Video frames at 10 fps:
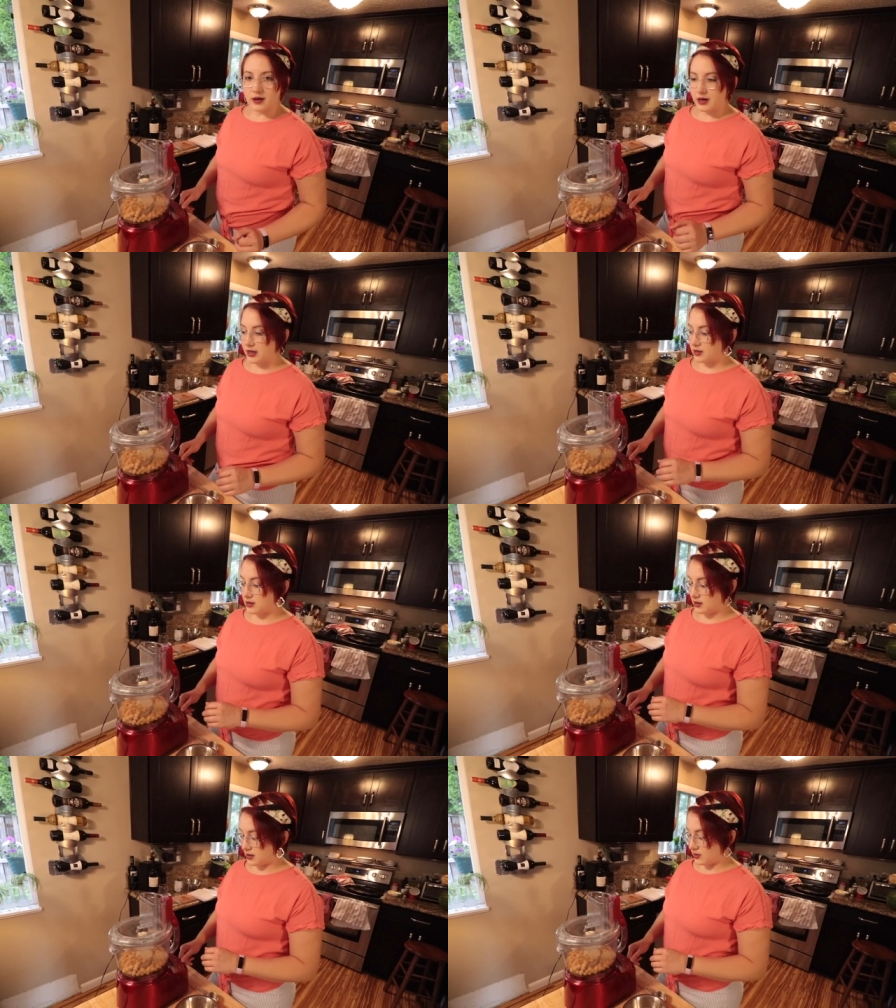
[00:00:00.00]
All right,
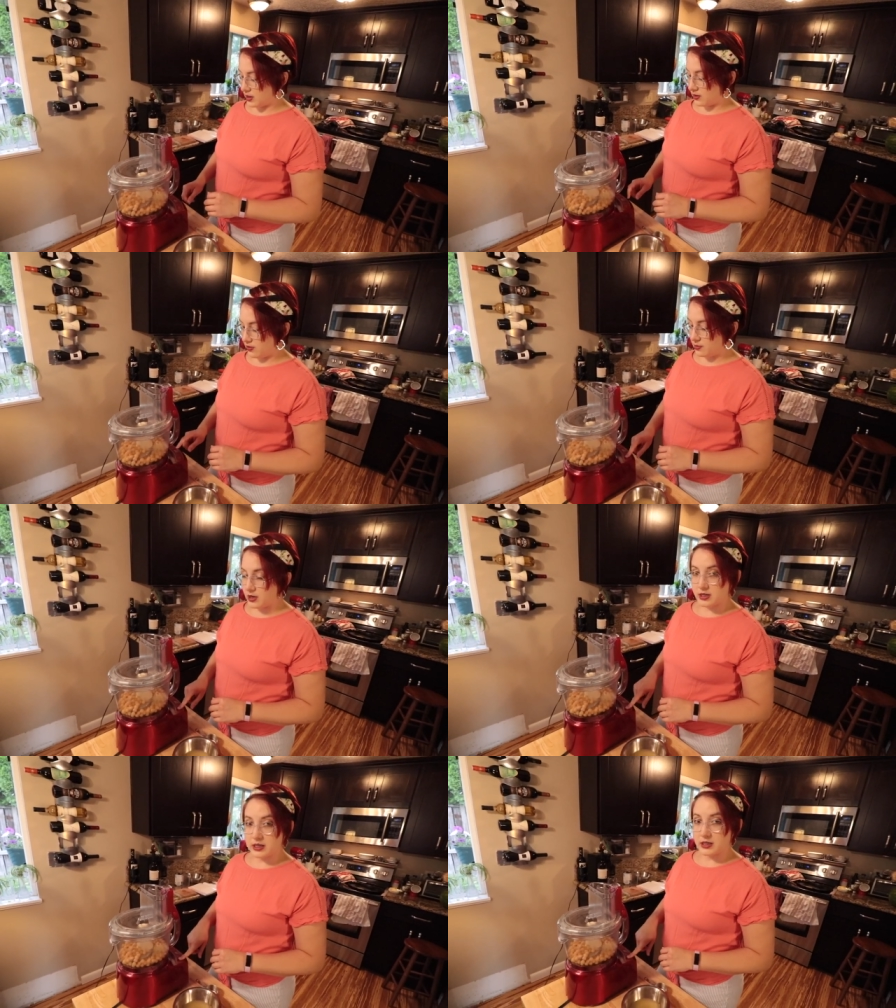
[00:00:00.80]
so we're gonna food
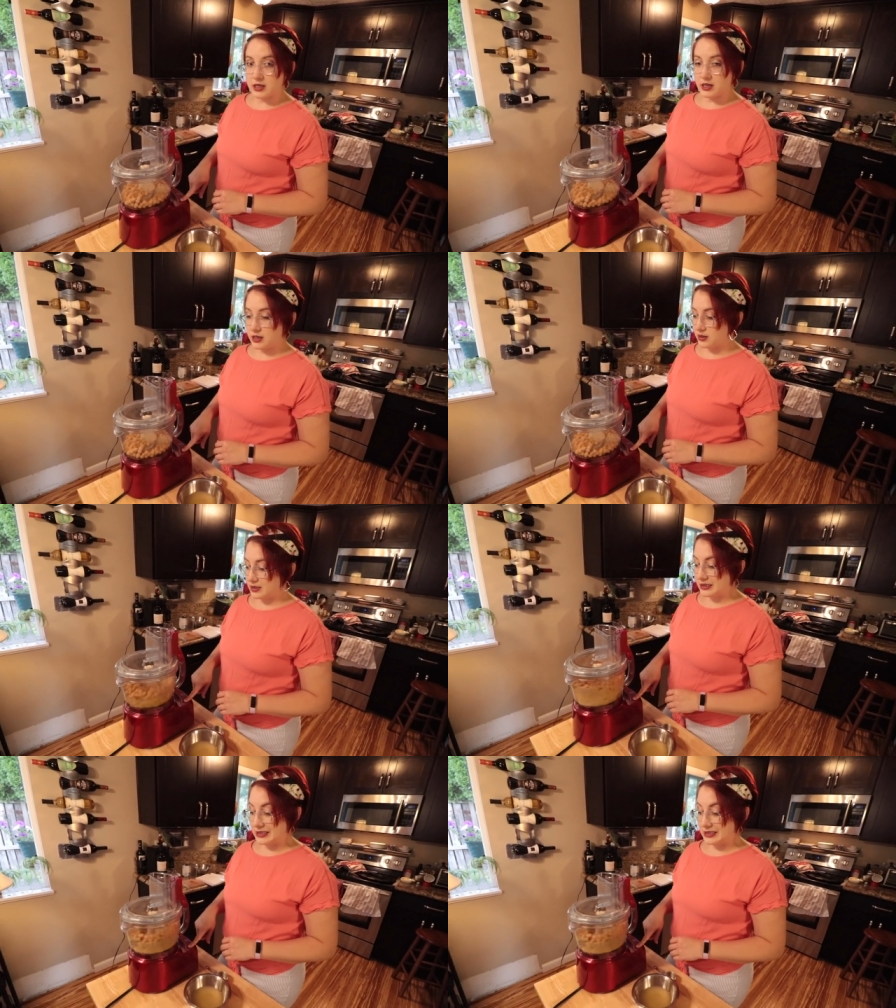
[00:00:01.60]
process it.